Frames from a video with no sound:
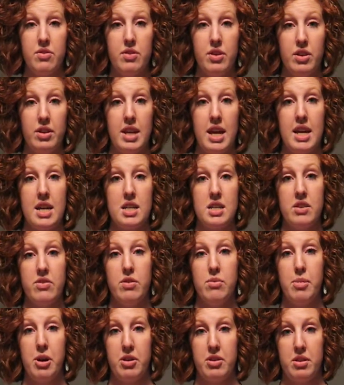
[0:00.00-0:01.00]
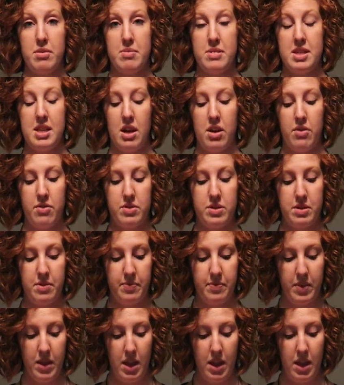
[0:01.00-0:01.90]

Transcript: feel negative about themselves.